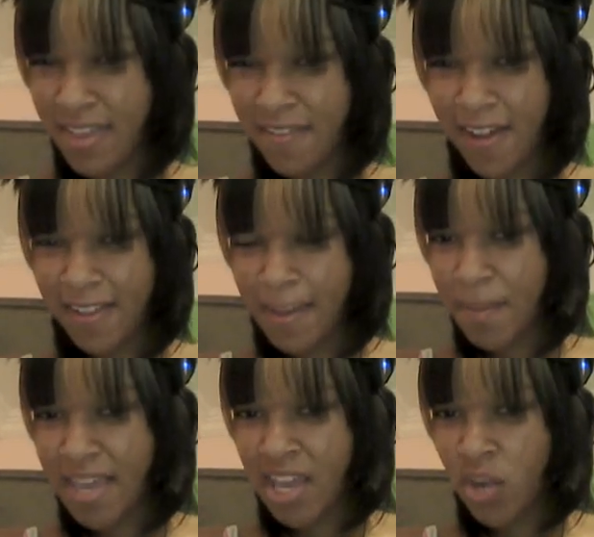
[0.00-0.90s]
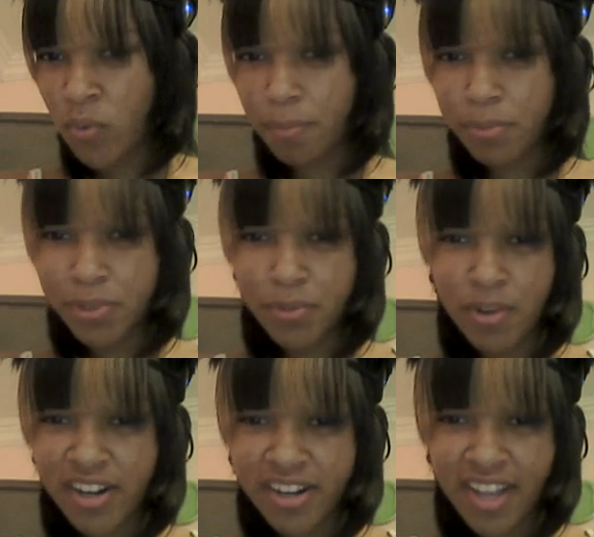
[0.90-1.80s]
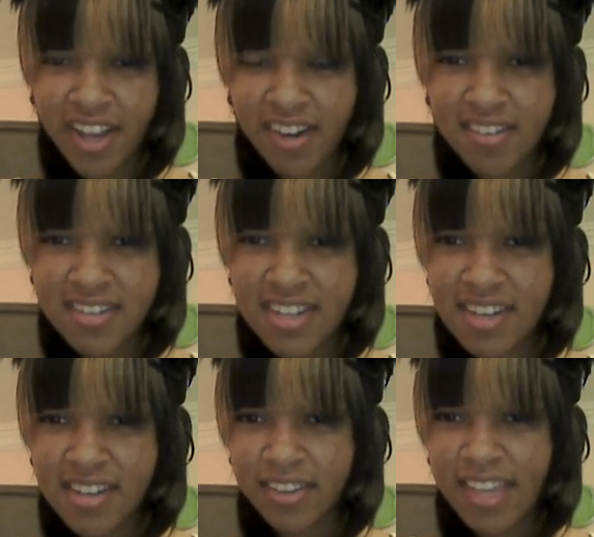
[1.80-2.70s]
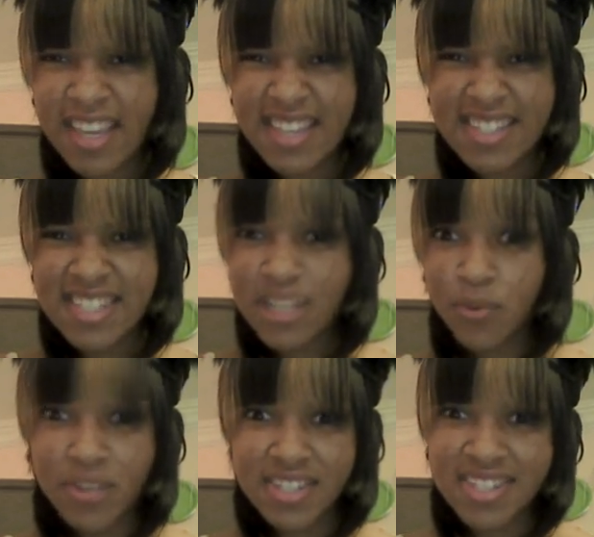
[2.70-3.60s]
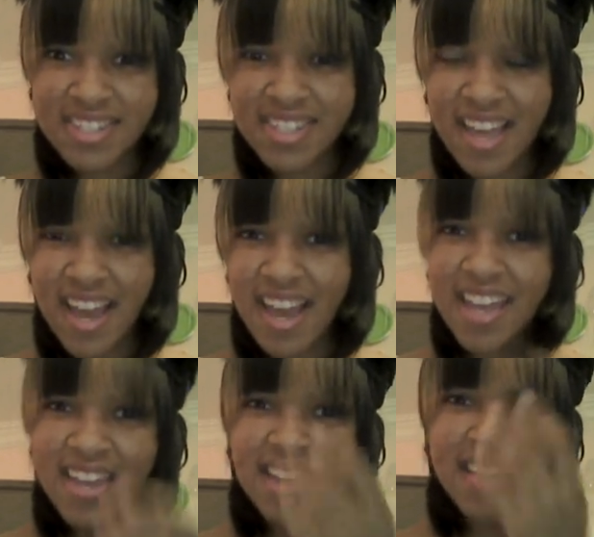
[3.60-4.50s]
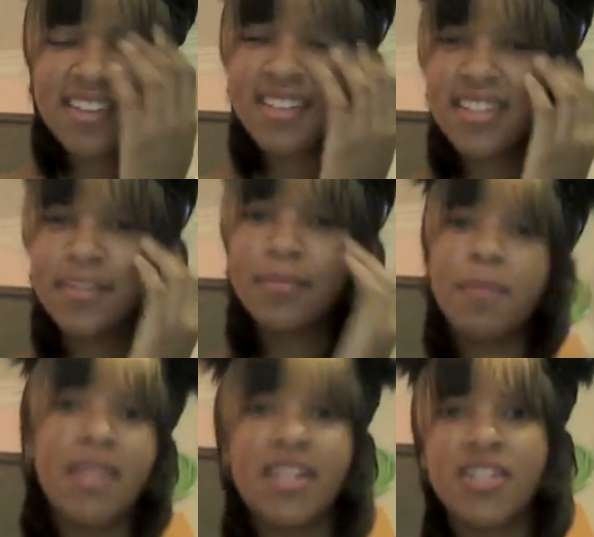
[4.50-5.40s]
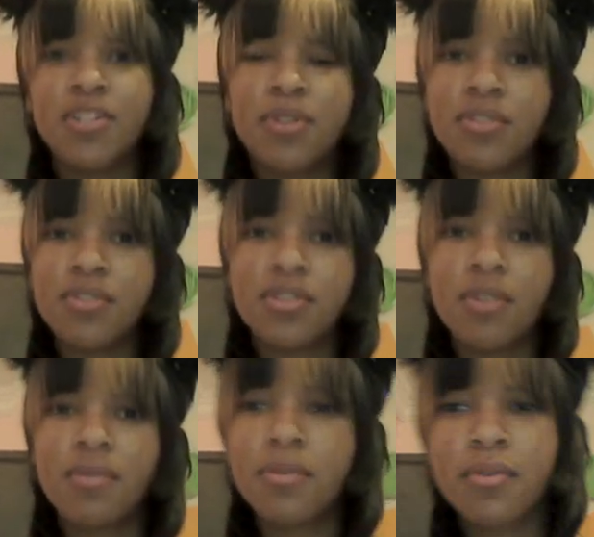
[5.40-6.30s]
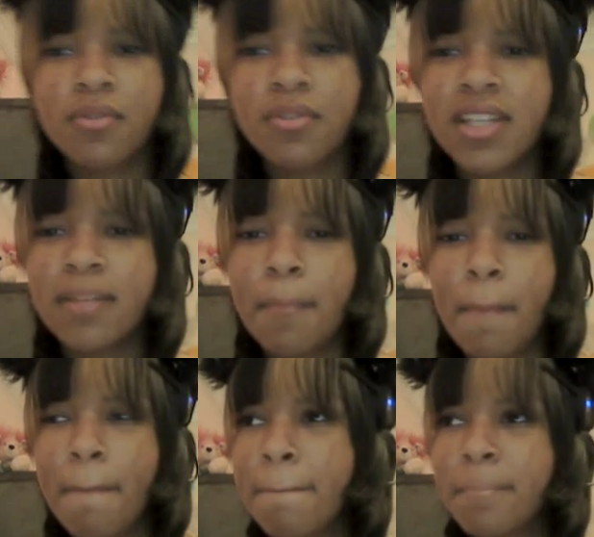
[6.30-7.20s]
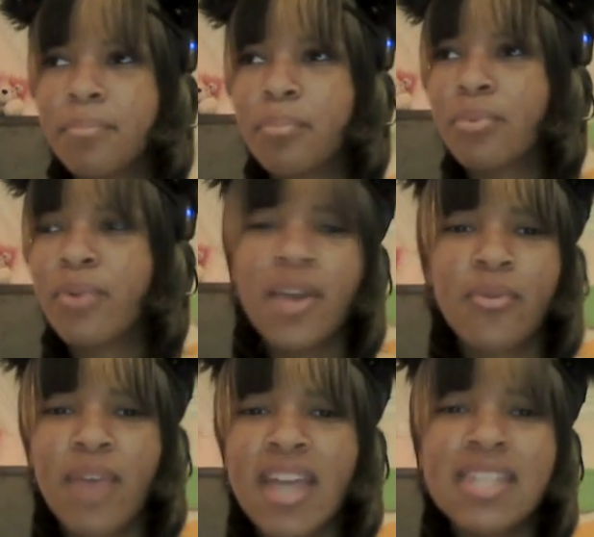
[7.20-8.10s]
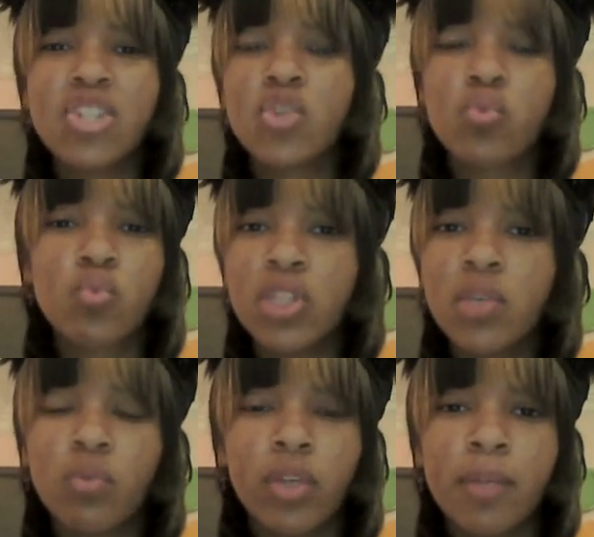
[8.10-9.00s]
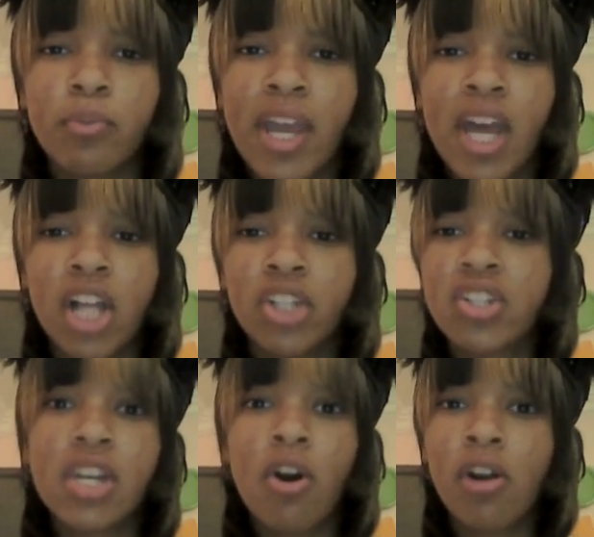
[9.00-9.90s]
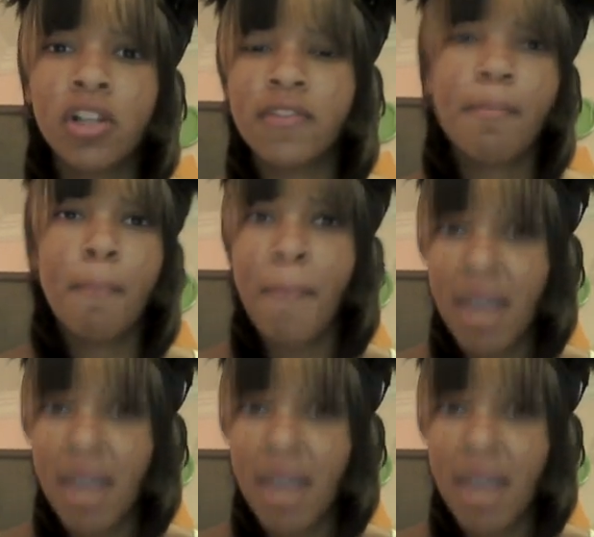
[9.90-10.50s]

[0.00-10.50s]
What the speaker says: They've got like pink with blue guard hairs and like sequins inside, and the Pikachu ones are so cool, and bright reds, just really bright colors in all of them.